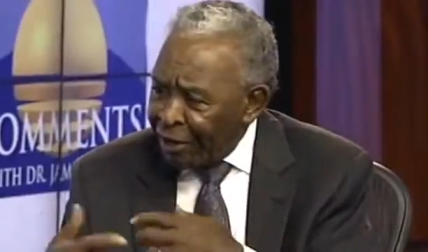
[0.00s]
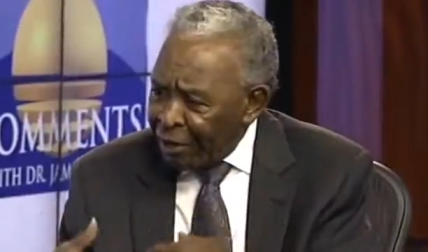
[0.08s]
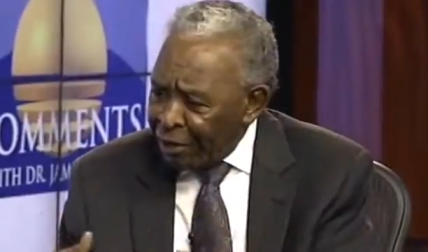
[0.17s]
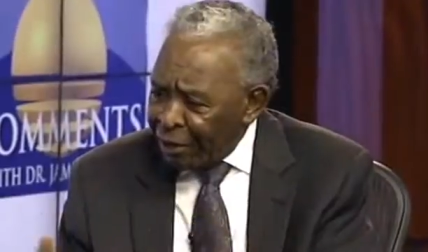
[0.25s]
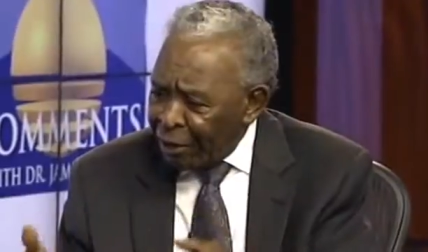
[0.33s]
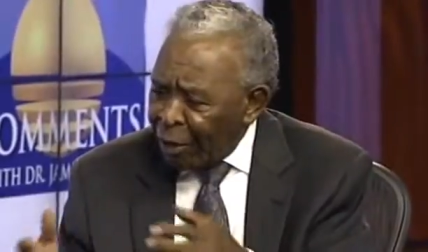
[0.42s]

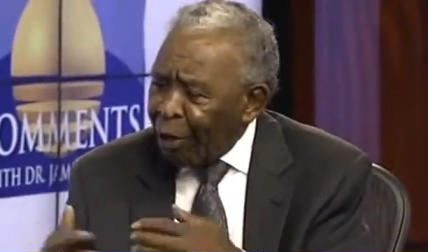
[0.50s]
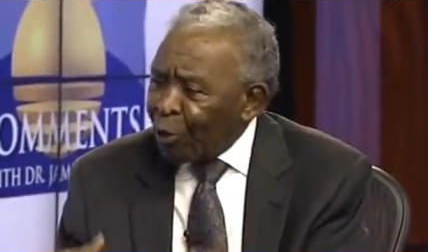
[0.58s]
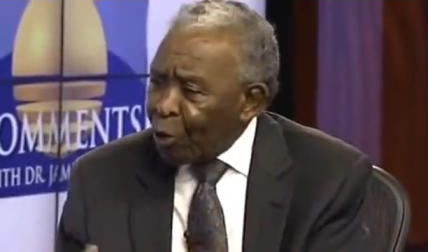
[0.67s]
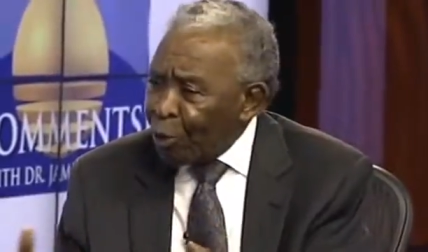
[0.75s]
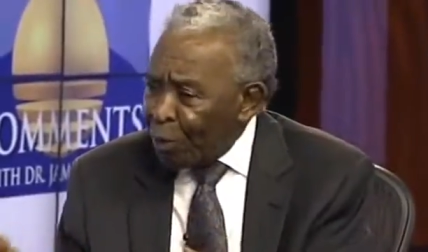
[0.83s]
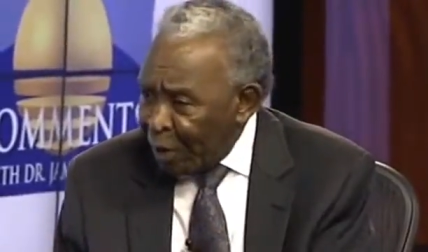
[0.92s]
a, a
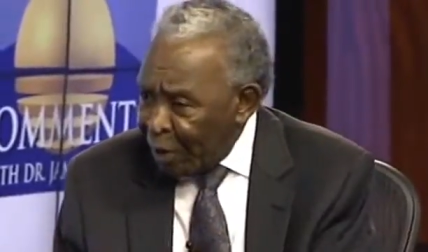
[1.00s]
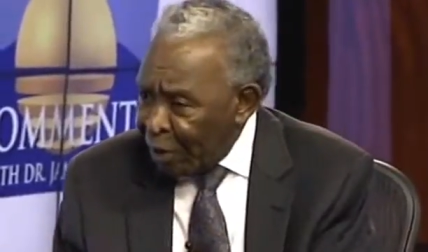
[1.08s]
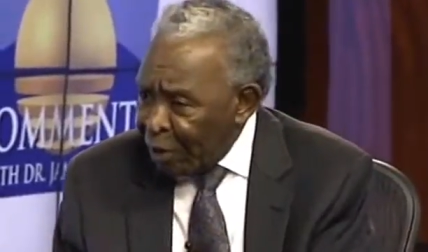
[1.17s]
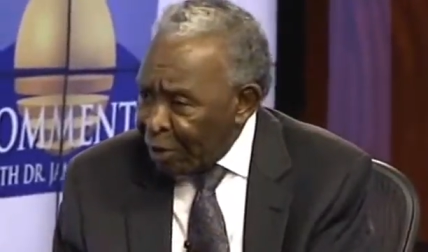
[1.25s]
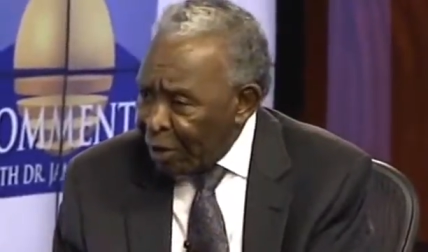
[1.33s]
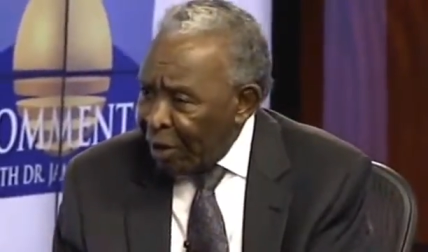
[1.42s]
group
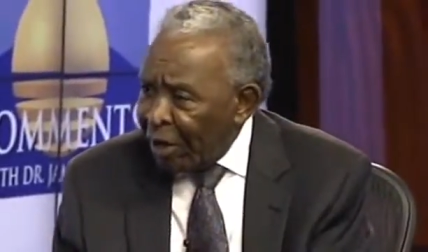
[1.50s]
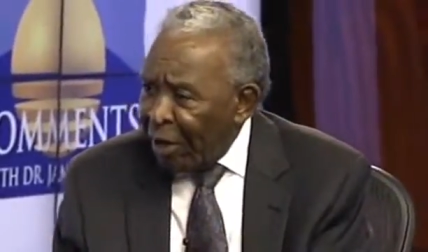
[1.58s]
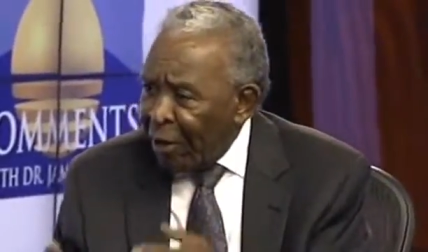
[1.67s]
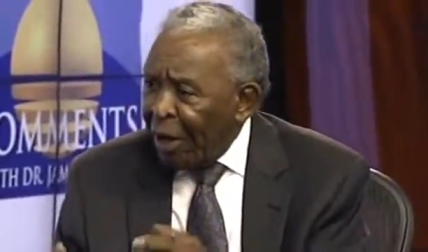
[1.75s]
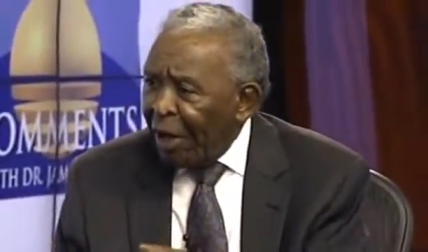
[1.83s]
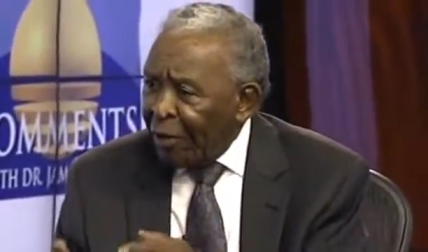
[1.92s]
is, yes.
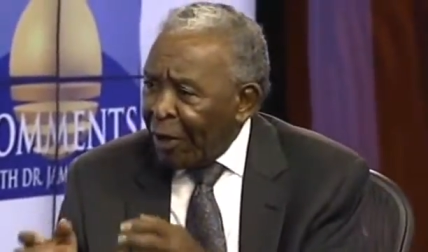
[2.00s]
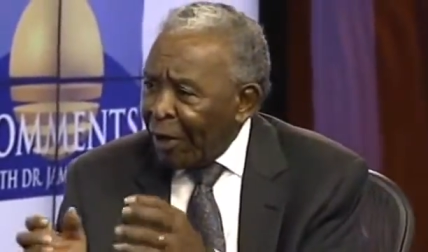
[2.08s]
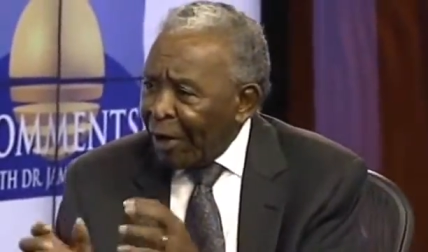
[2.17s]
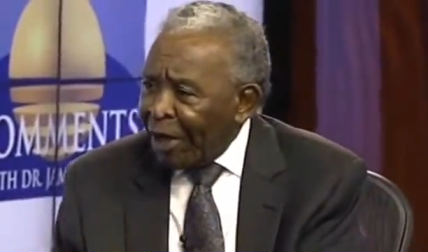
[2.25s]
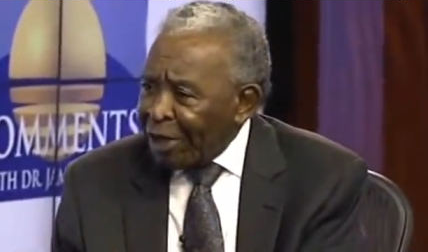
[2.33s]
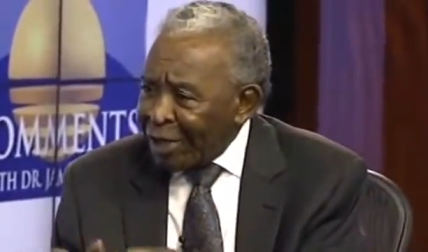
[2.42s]
then the
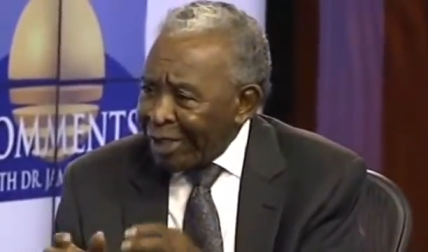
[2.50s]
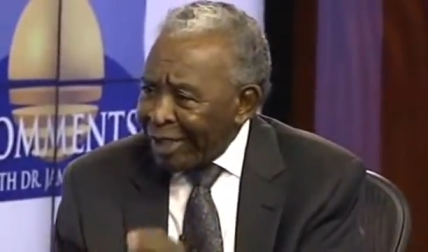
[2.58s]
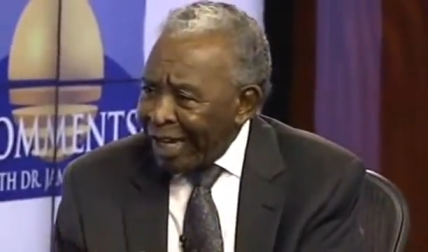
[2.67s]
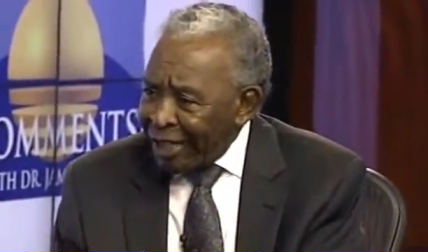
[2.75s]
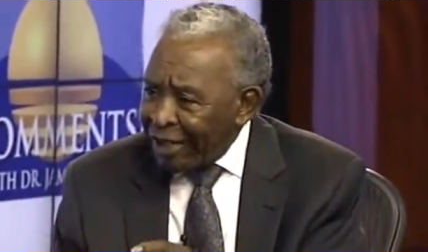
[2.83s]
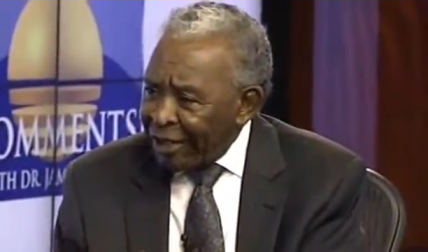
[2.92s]
less
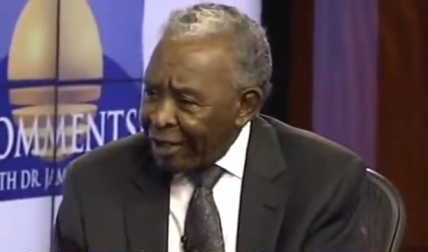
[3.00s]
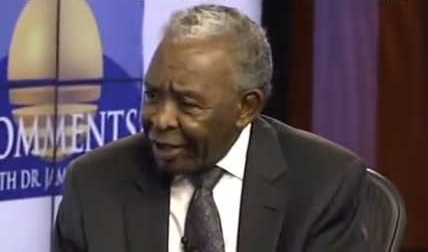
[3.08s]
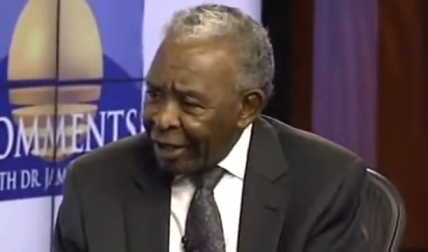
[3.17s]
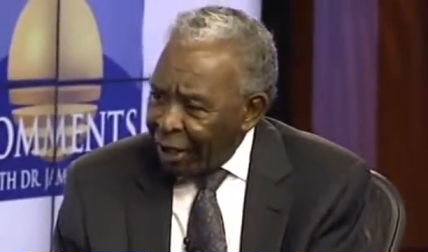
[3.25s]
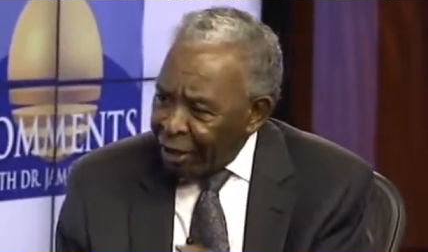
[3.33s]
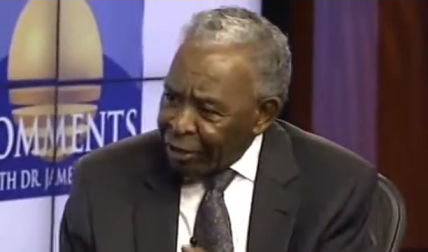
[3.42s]
likely
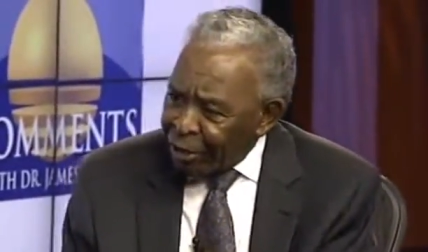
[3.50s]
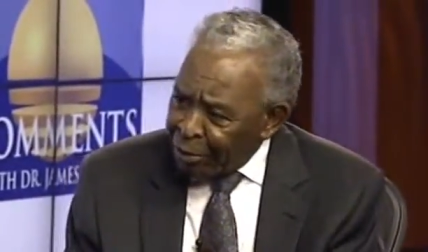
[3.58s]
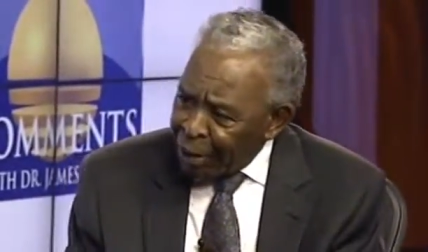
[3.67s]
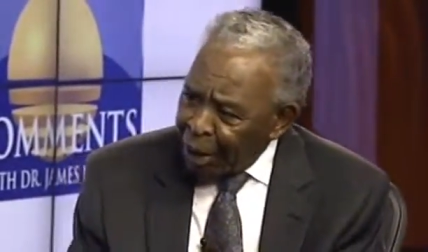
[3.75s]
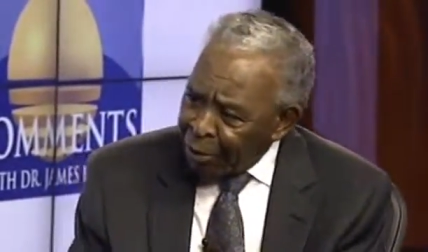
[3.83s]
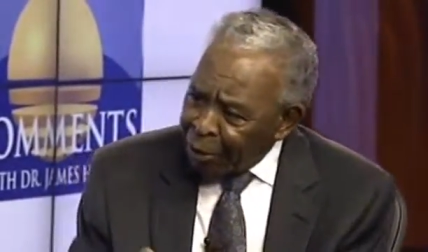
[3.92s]
they are to
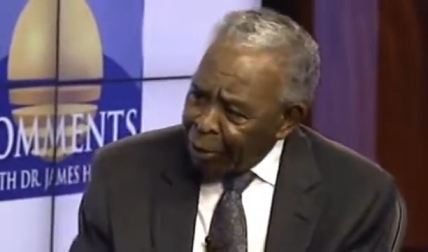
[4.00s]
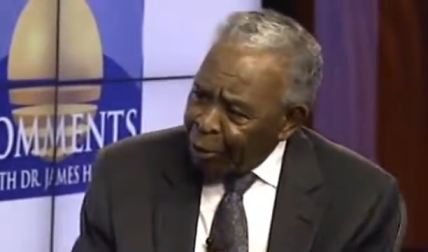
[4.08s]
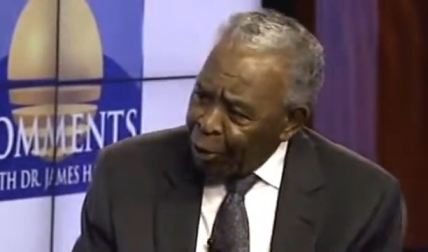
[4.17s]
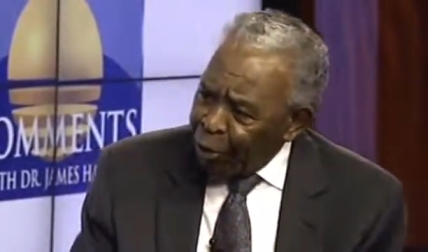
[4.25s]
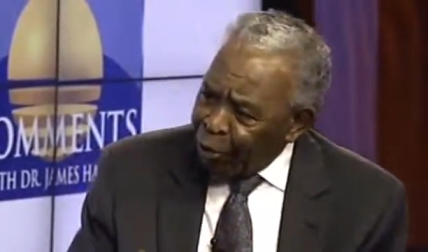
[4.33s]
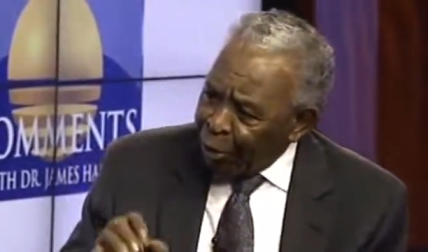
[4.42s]
be able to
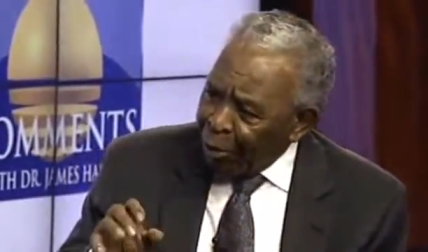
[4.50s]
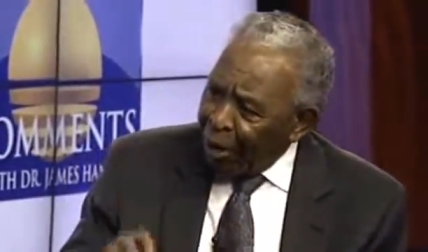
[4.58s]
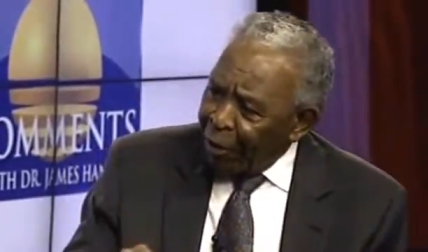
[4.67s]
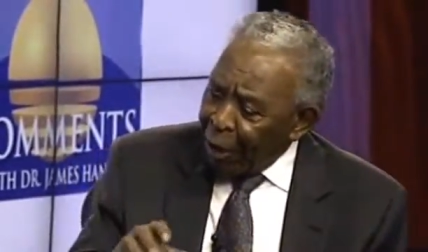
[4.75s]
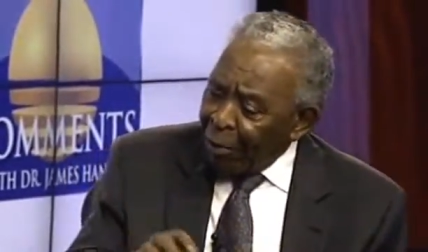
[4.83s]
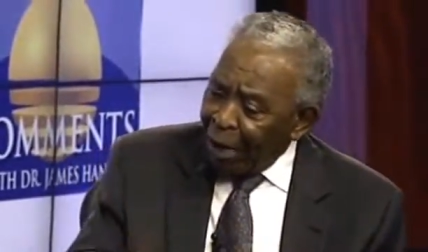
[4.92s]
move from,
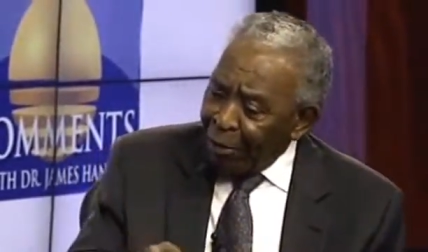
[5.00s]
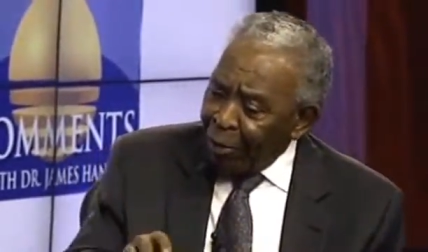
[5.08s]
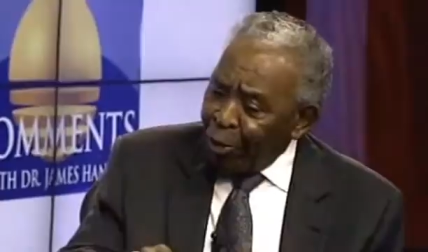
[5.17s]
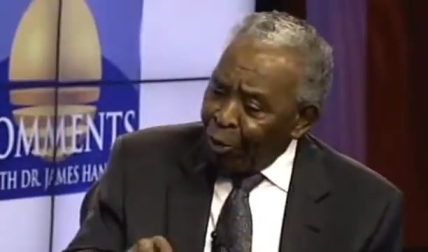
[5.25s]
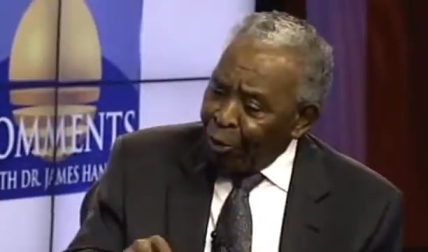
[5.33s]
they might move yeah.